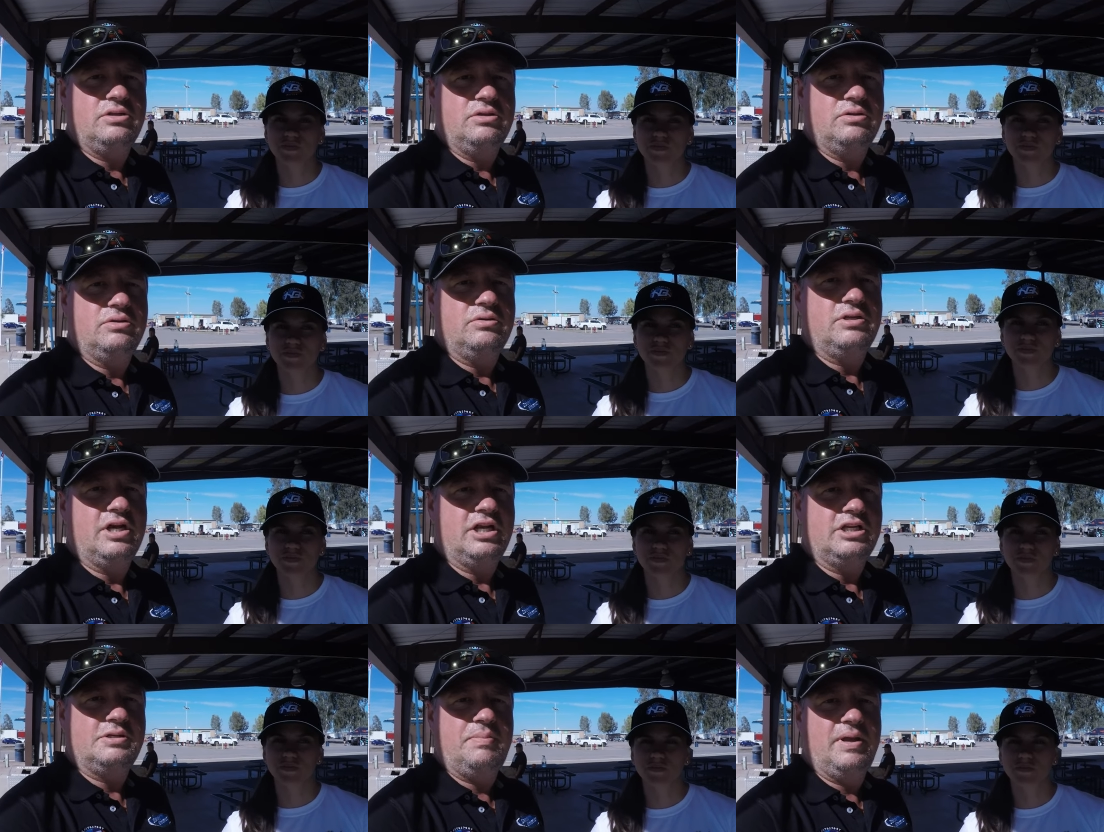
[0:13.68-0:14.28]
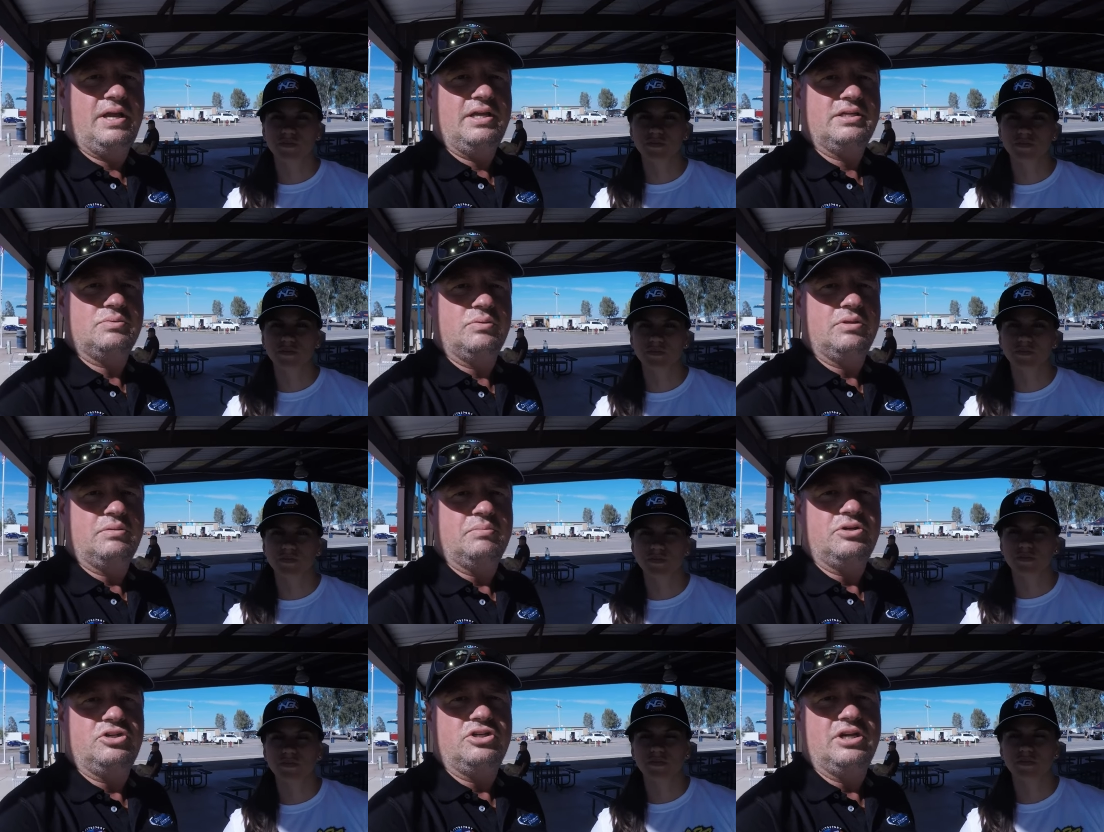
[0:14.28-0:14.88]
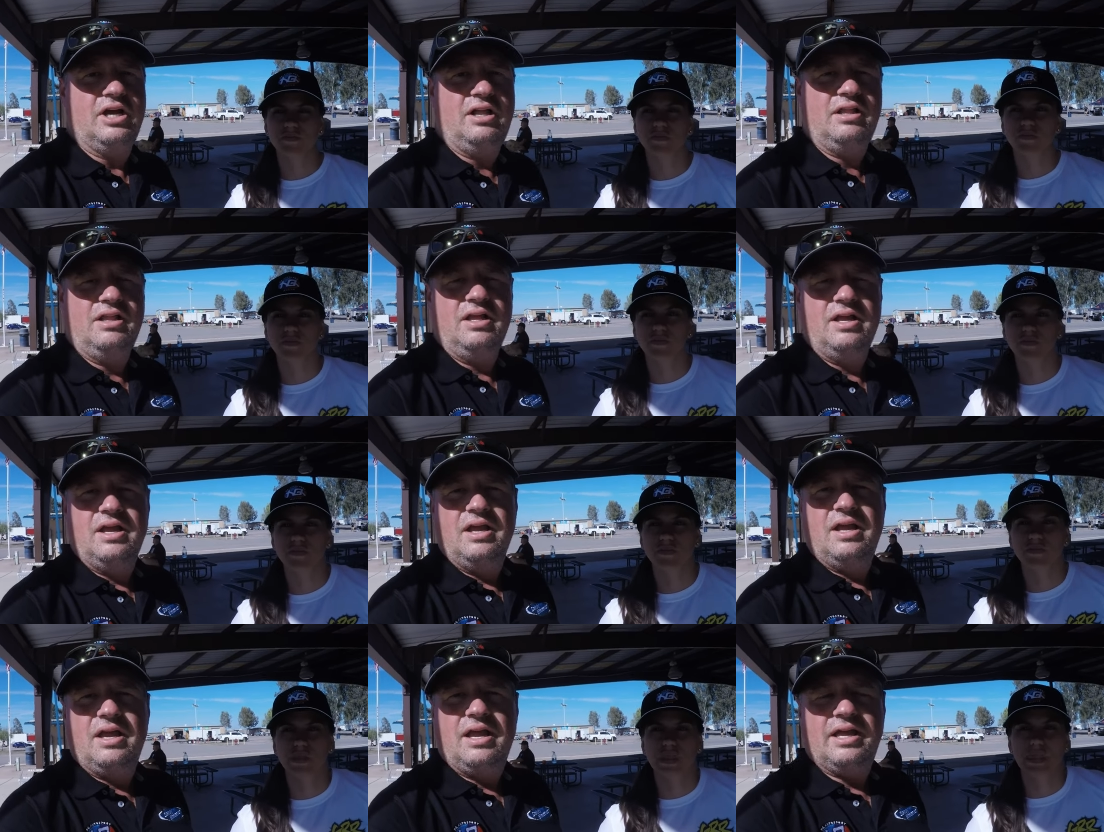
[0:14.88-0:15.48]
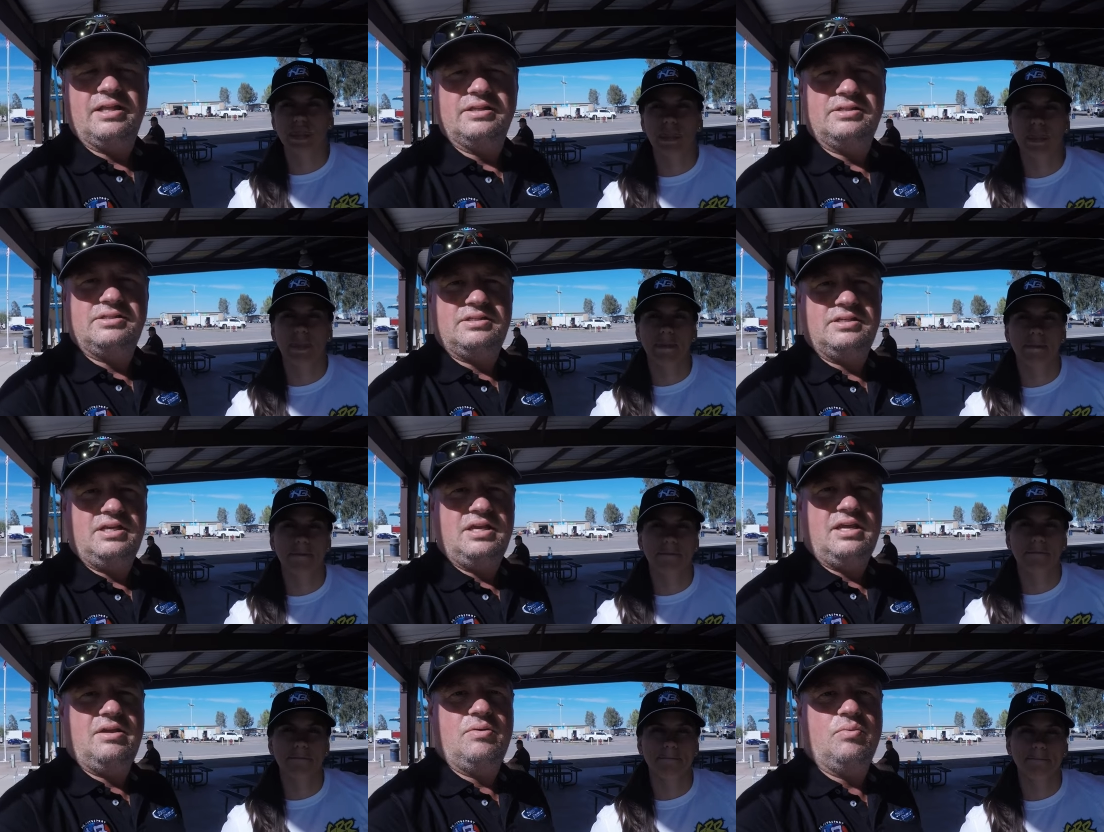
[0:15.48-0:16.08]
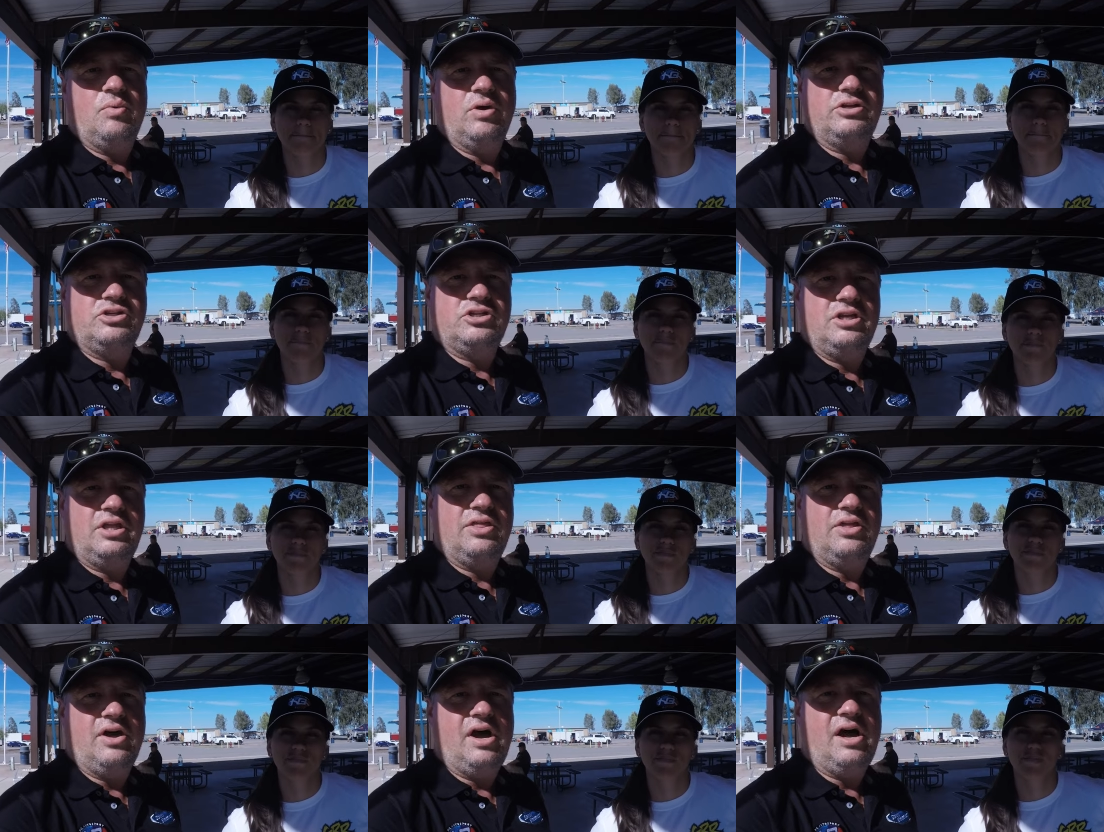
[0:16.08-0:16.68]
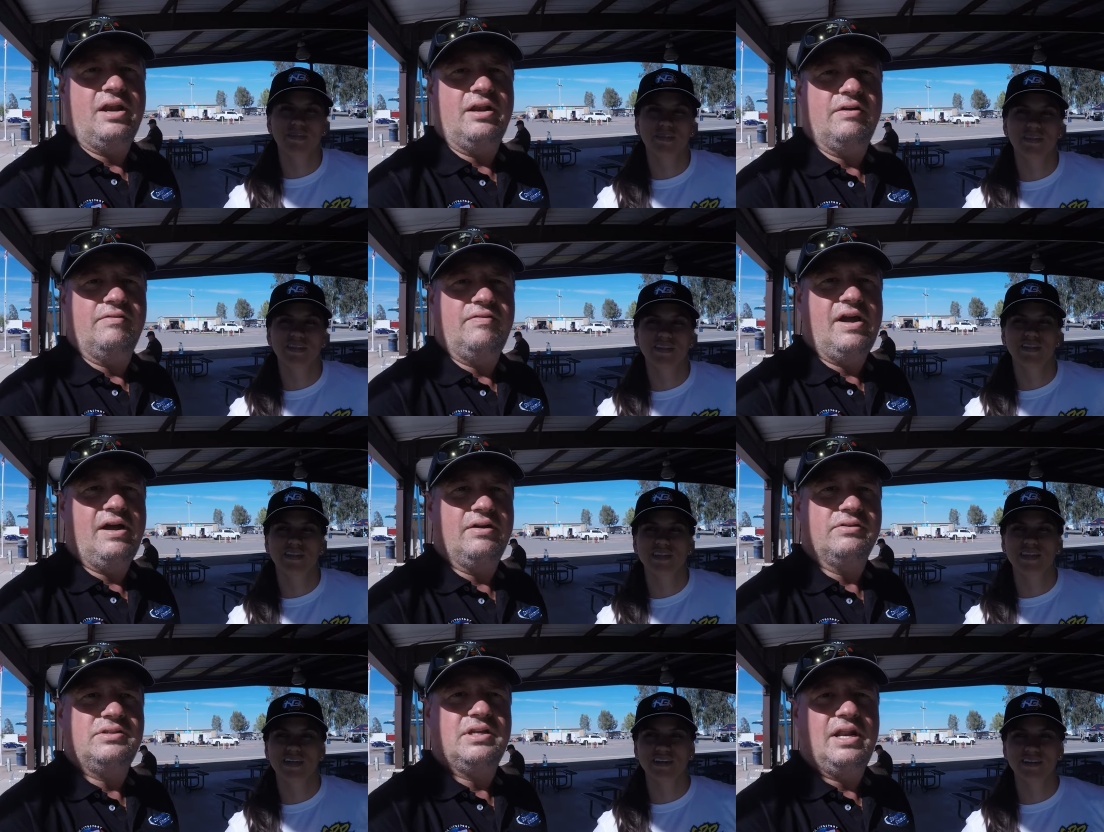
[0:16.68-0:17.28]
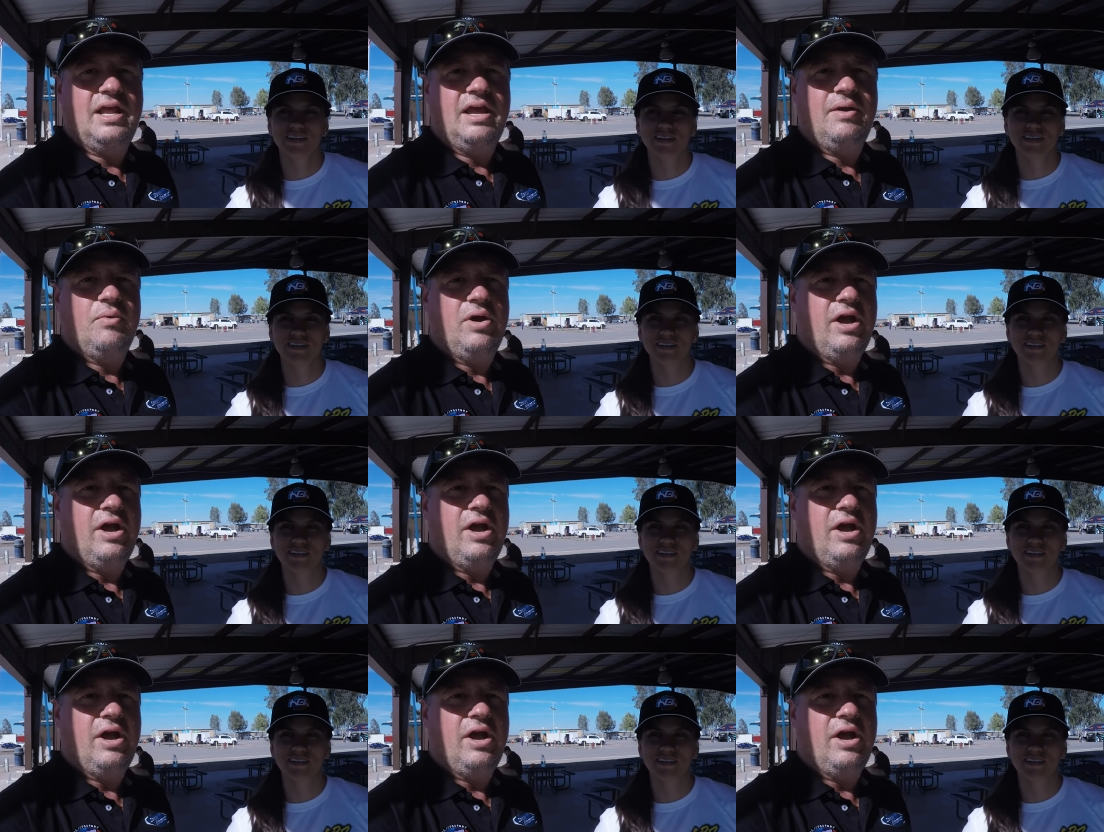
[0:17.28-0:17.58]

Speaker 1: to touch base with Michelle and see what she thought of how today